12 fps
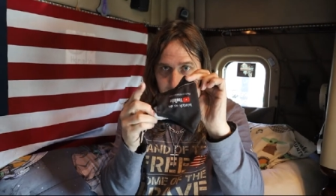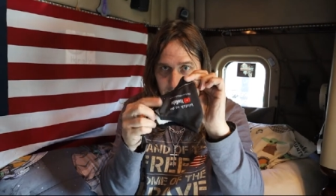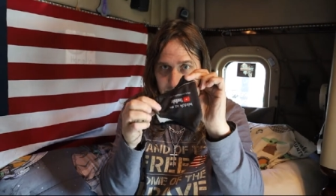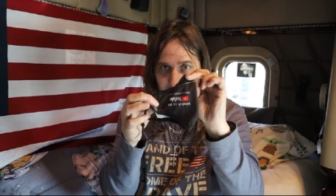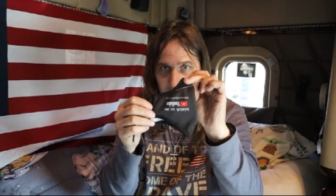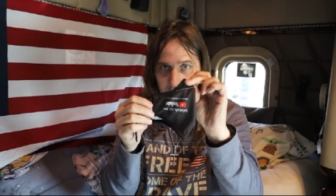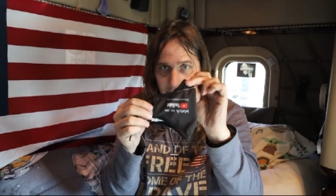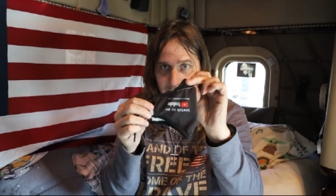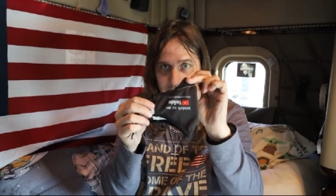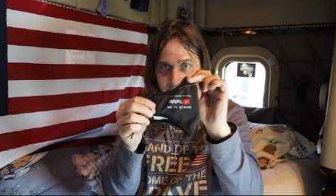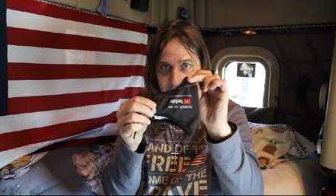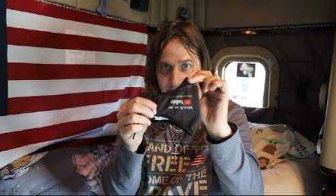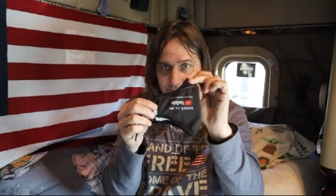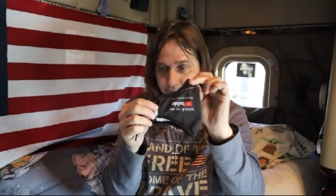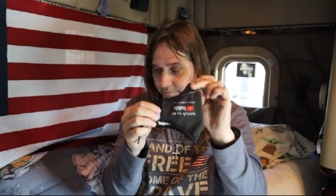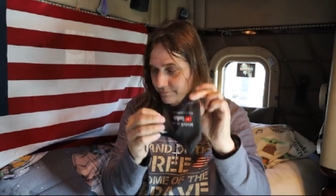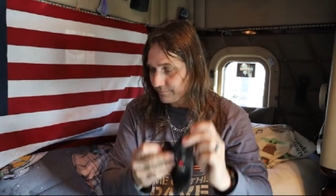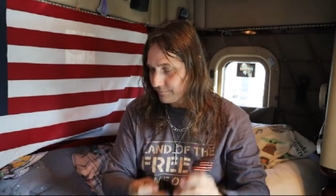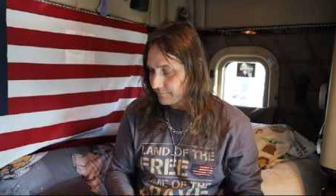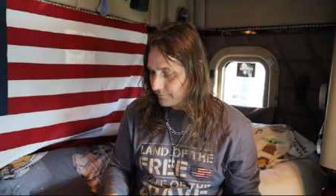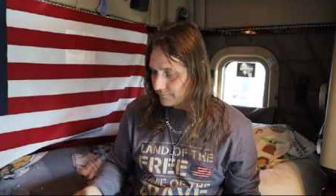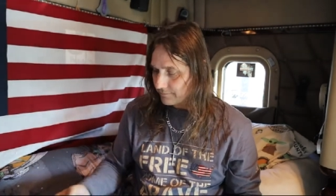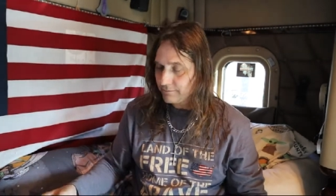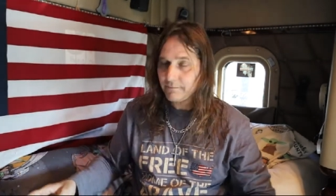and show my black one
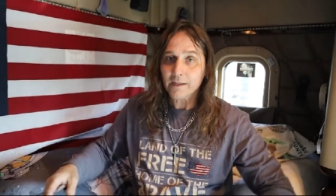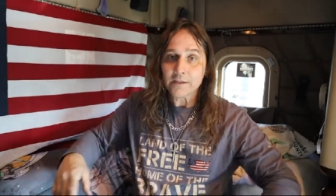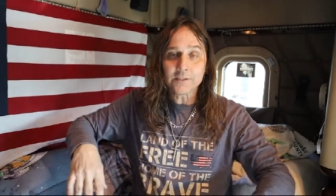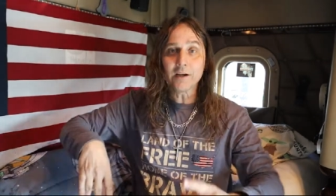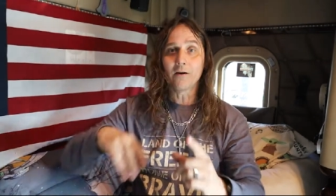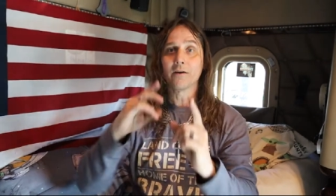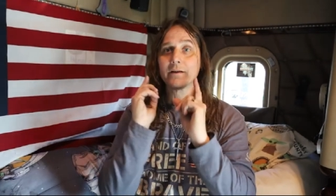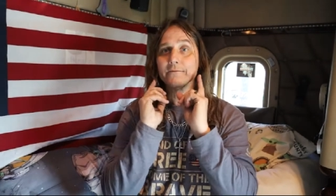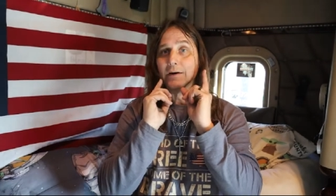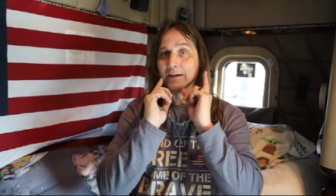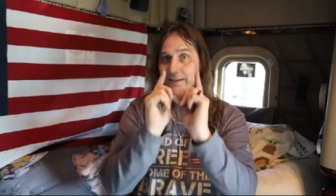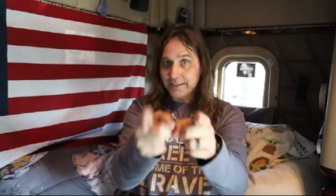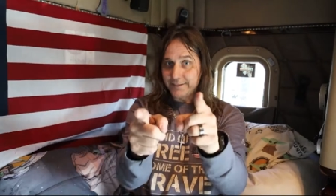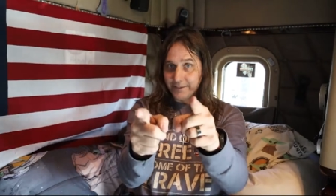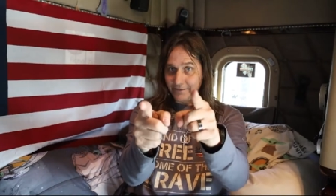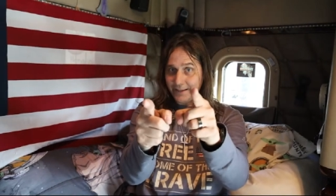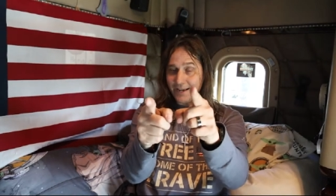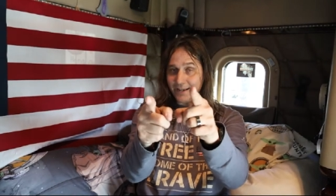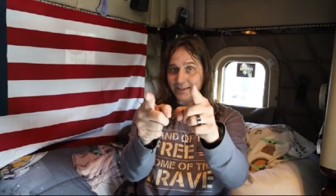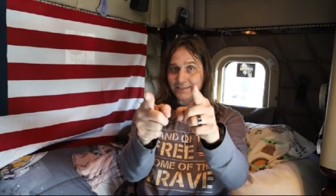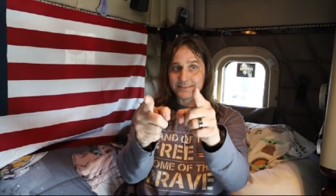so let's do that